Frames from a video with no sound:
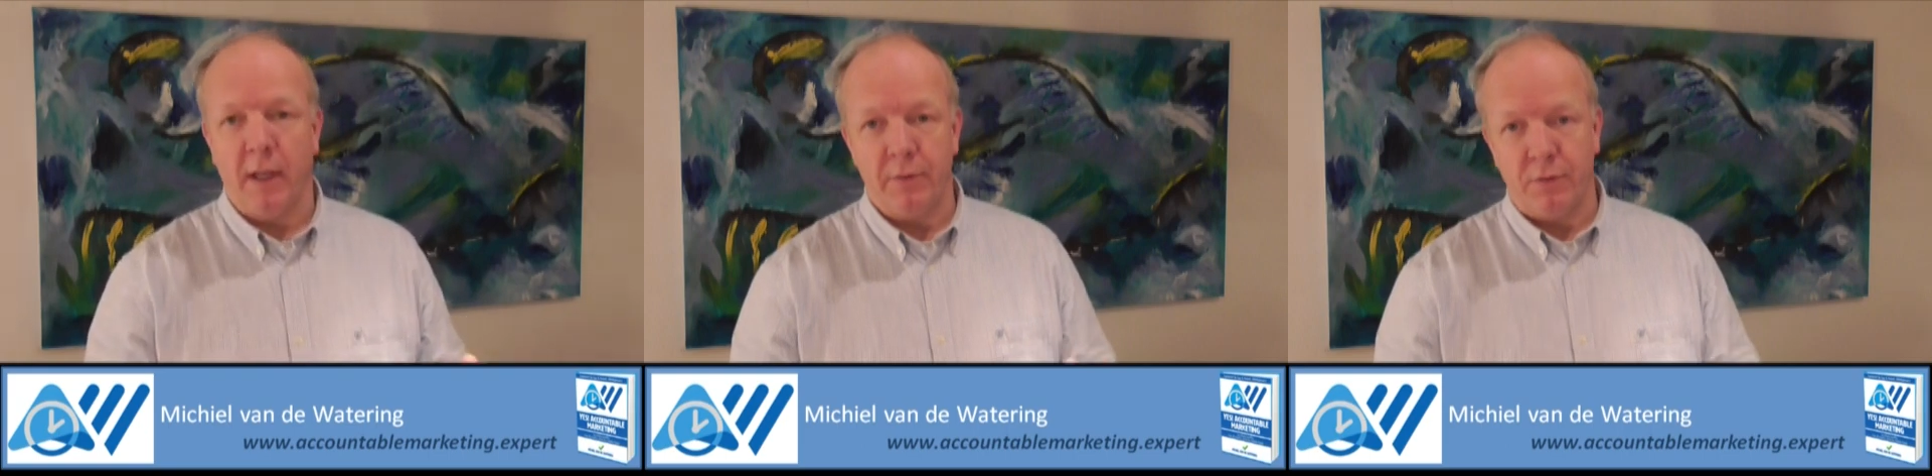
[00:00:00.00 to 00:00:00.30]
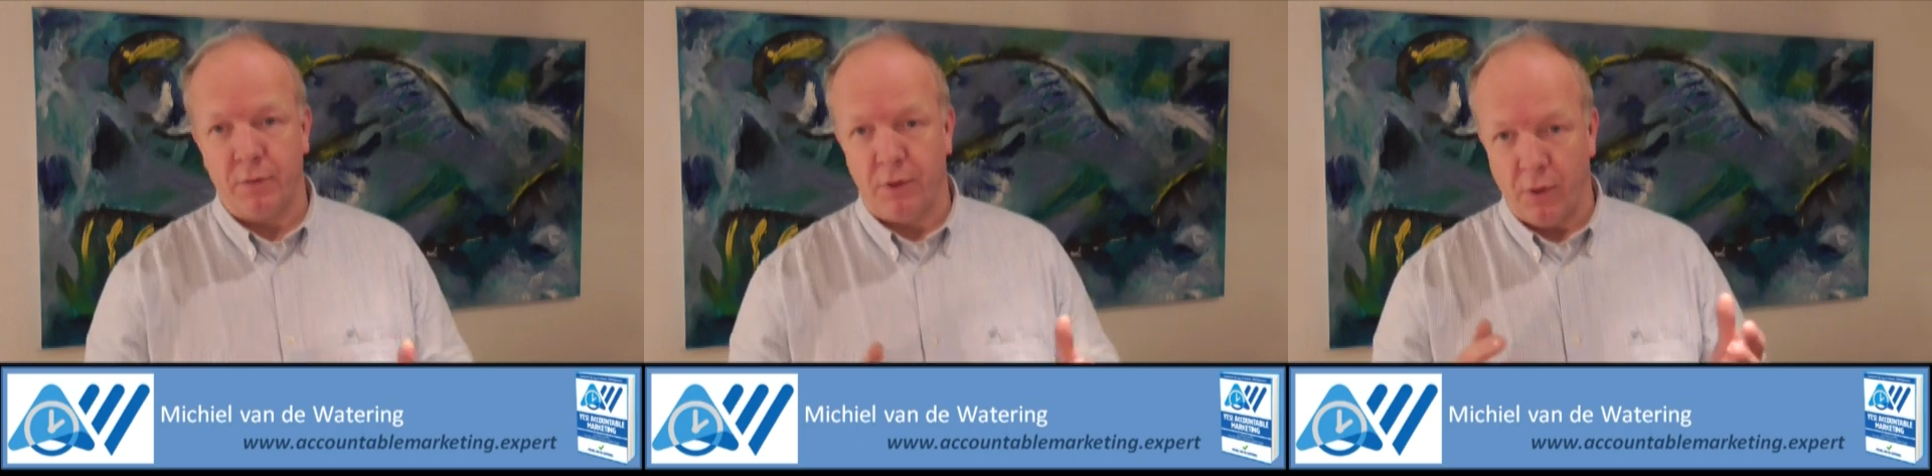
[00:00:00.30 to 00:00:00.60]
has
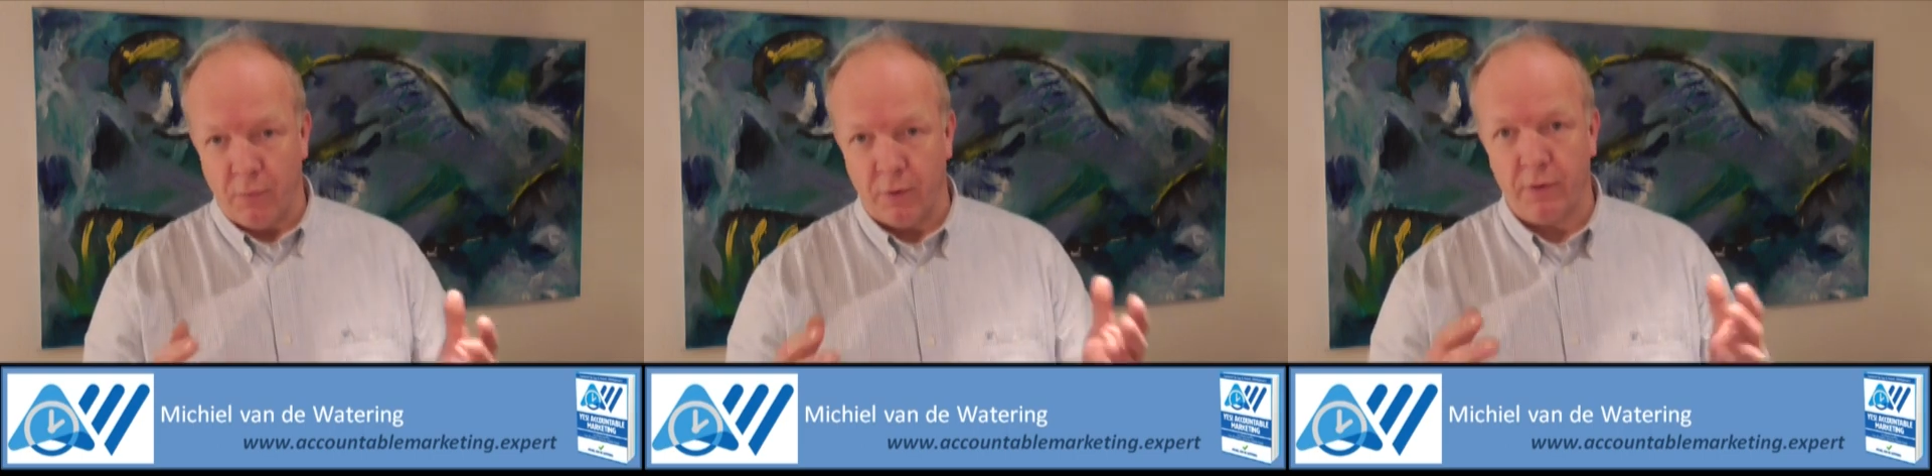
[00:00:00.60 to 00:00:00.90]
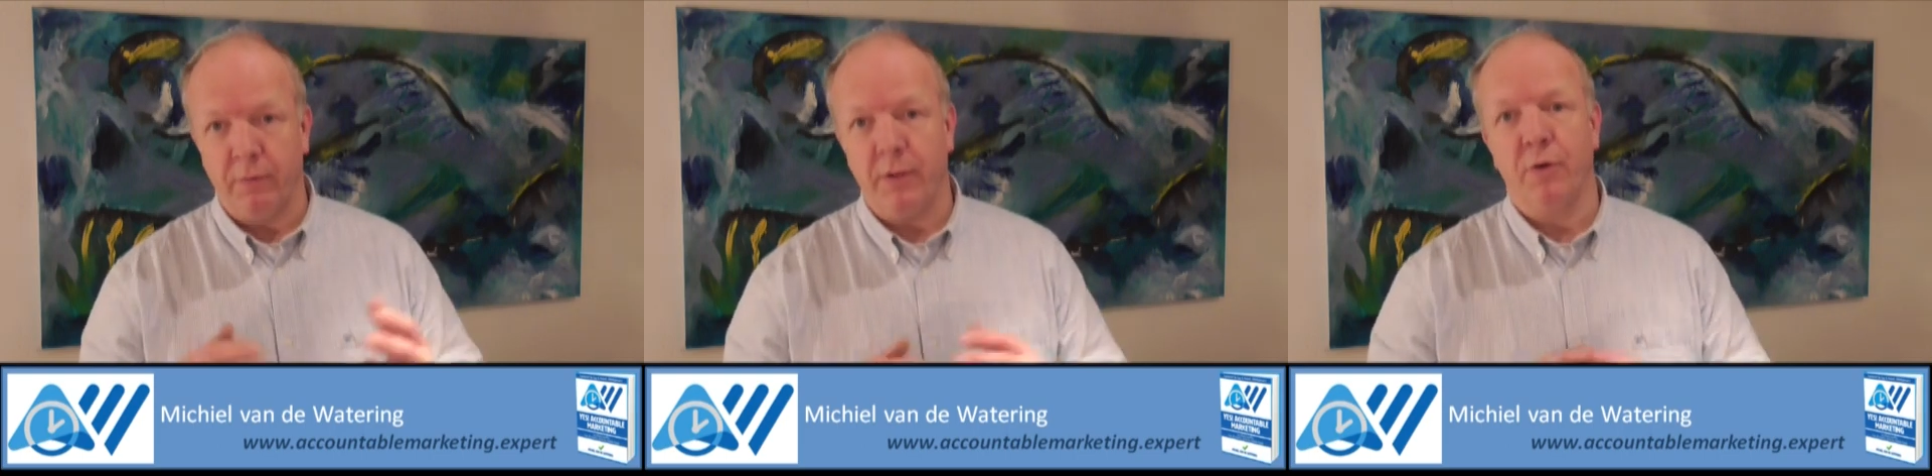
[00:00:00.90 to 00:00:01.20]
to show what
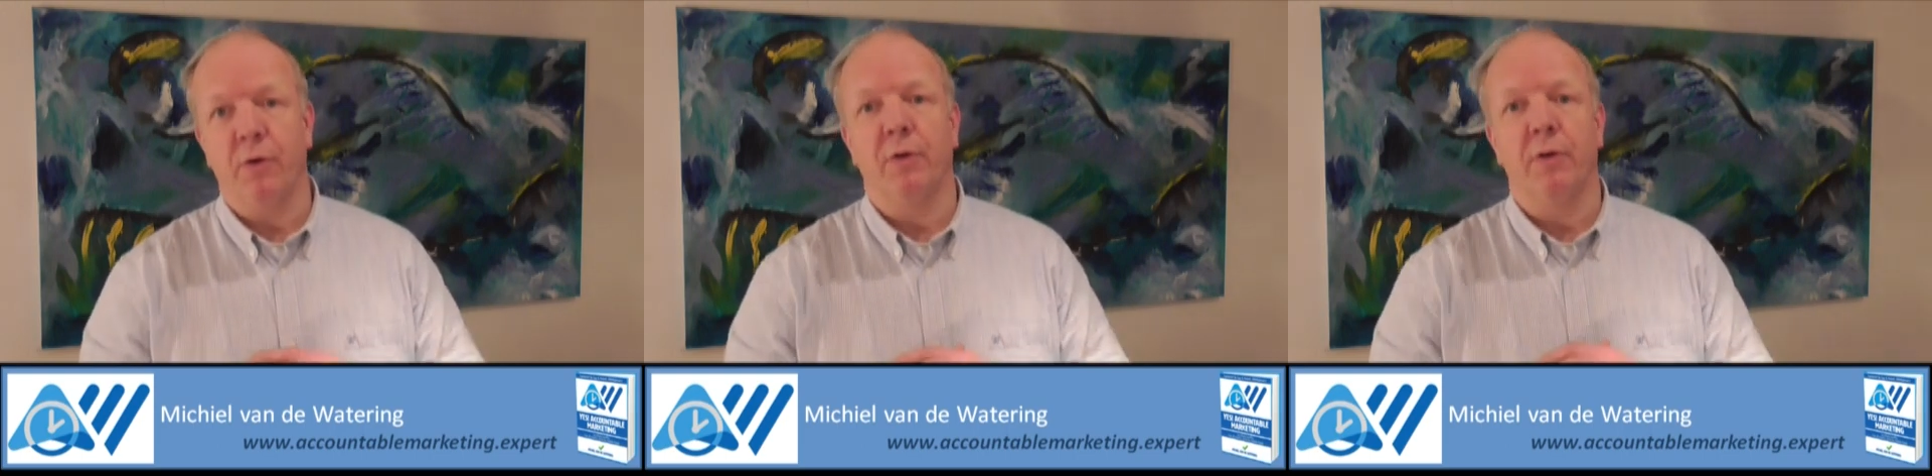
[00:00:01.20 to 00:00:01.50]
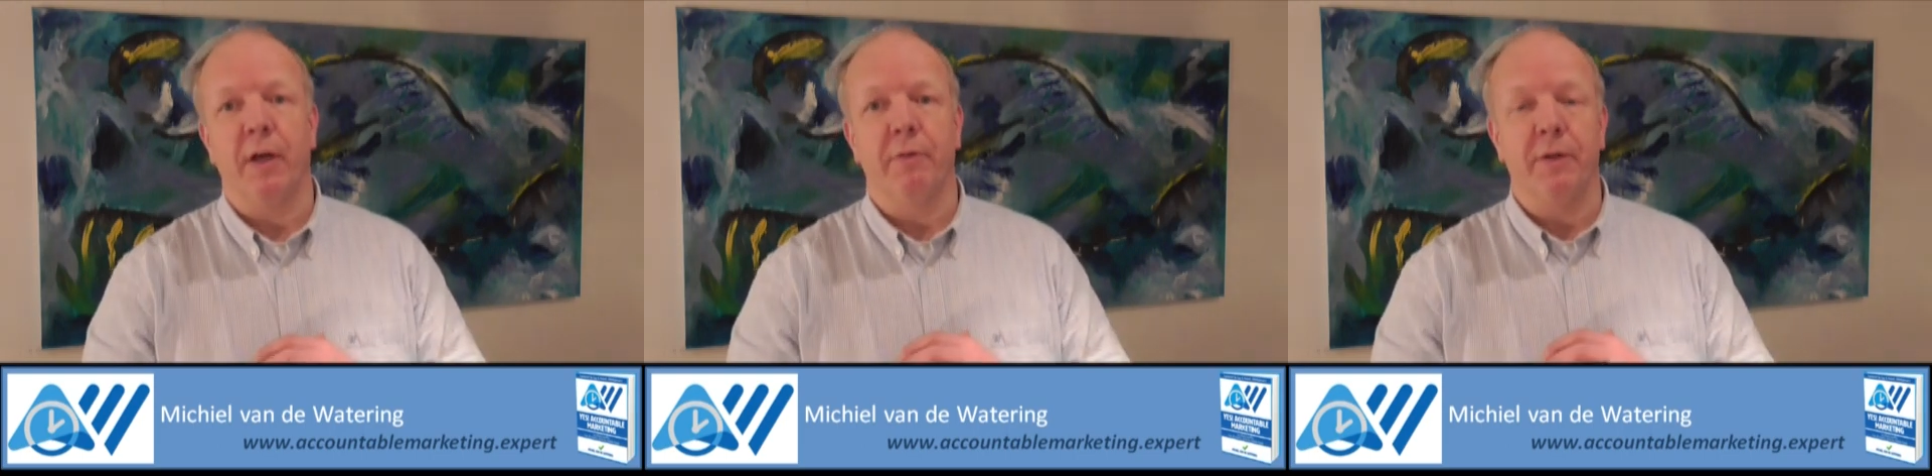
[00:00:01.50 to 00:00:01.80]
the return on
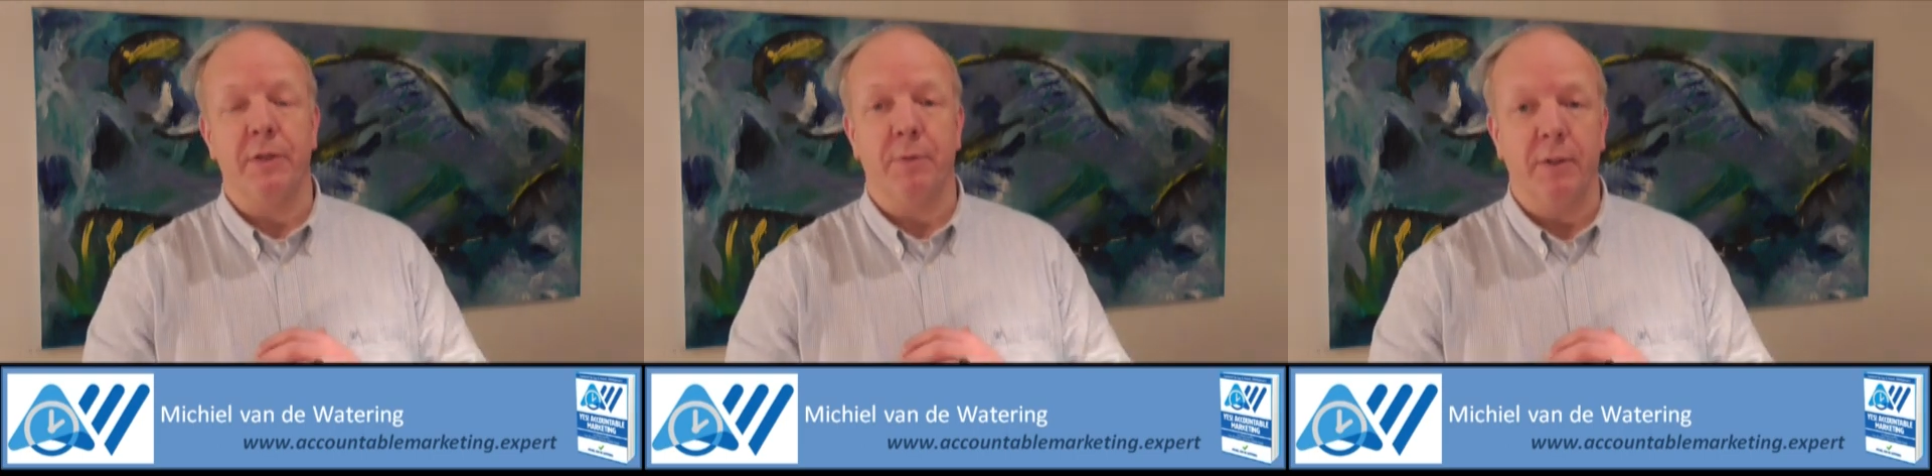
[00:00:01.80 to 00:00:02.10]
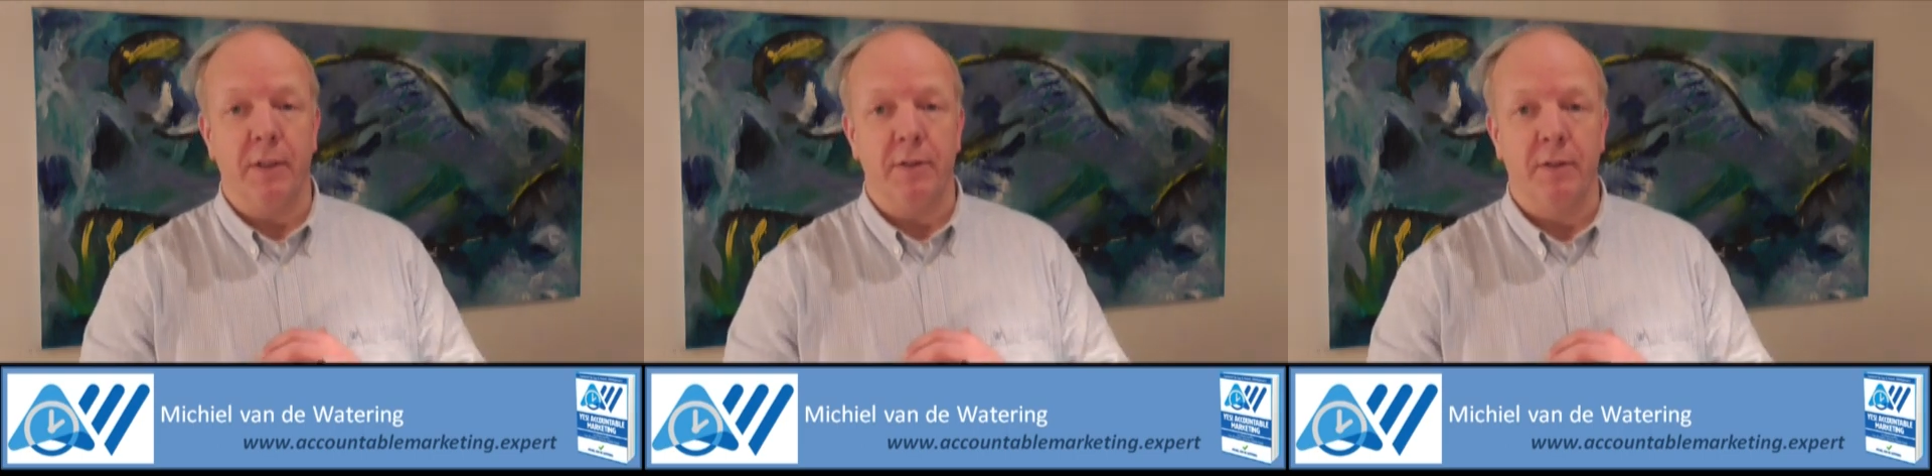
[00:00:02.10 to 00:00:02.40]
their
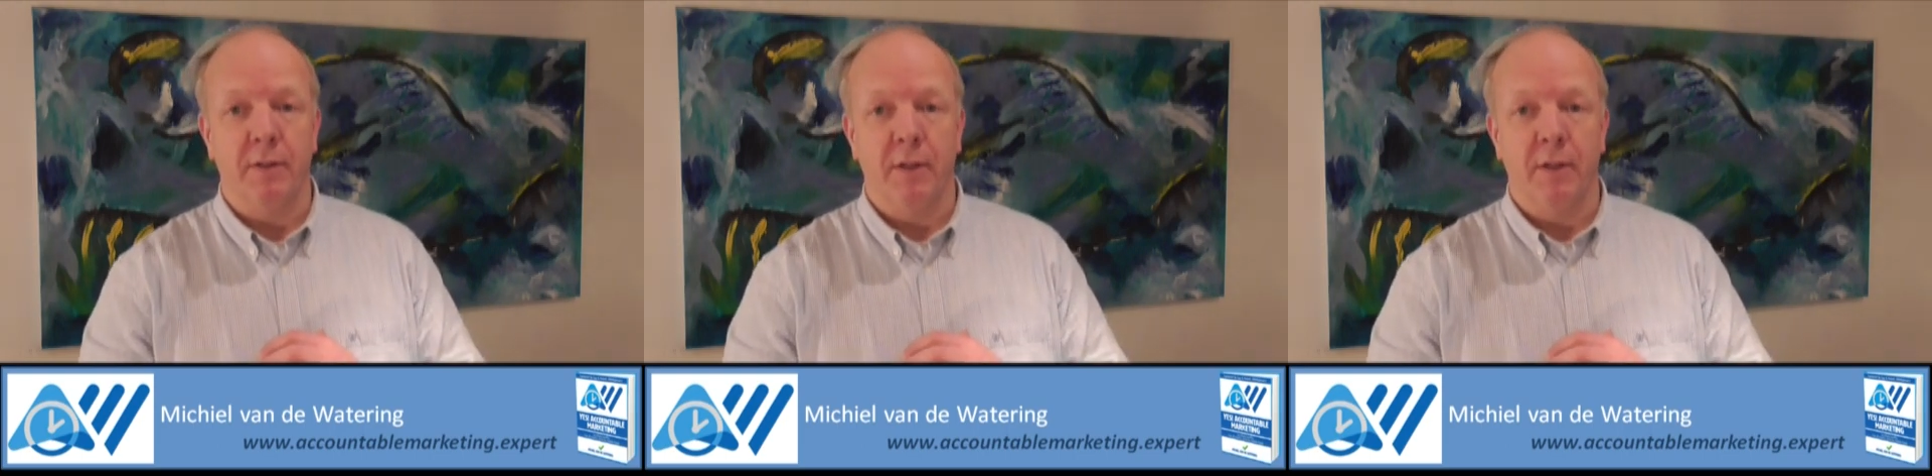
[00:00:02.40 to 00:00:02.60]
investment is.